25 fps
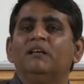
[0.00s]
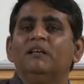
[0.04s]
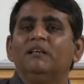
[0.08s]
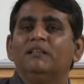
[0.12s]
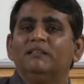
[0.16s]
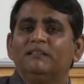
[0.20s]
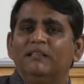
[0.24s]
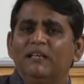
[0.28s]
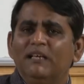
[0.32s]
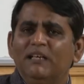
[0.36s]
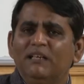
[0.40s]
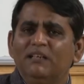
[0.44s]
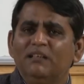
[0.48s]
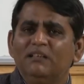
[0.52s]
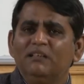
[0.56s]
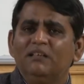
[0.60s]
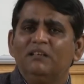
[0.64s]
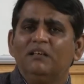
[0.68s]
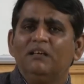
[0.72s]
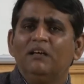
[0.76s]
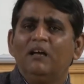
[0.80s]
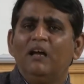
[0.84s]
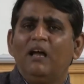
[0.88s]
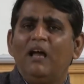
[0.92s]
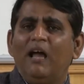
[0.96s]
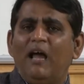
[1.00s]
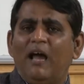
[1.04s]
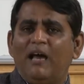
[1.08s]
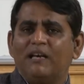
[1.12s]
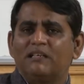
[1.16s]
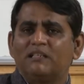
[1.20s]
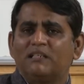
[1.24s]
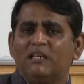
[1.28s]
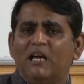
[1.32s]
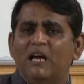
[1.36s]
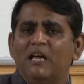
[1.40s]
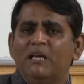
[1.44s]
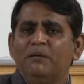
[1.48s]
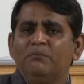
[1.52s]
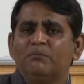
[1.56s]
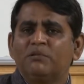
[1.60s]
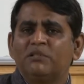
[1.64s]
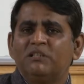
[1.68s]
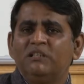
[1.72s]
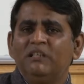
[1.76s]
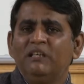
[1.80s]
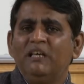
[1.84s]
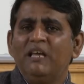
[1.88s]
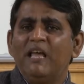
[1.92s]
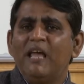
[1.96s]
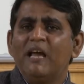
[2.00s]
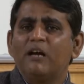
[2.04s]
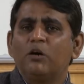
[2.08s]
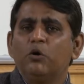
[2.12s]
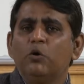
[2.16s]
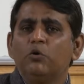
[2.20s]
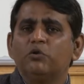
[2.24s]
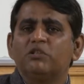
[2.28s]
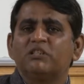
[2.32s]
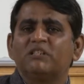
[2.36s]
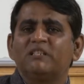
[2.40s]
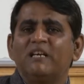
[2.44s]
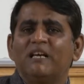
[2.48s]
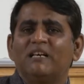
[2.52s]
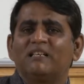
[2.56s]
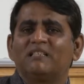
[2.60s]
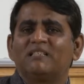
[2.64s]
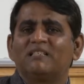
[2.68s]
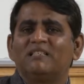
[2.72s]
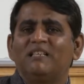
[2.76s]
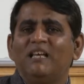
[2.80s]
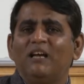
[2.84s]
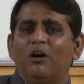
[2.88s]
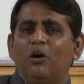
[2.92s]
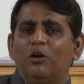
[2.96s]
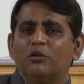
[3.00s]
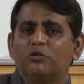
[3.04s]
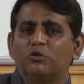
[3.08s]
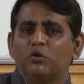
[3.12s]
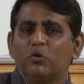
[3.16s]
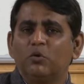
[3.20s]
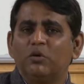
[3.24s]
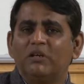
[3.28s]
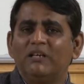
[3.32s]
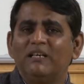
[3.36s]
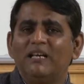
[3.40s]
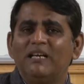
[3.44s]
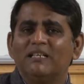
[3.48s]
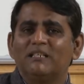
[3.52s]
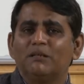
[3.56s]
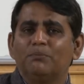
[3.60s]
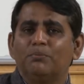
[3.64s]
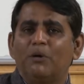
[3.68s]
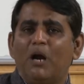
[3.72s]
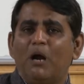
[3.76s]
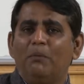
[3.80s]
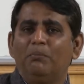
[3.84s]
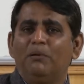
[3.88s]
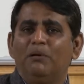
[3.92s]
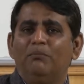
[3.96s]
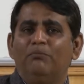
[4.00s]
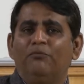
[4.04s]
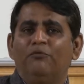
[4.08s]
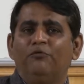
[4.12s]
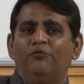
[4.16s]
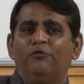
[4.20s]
Then at times the acoustics, they also create a problem.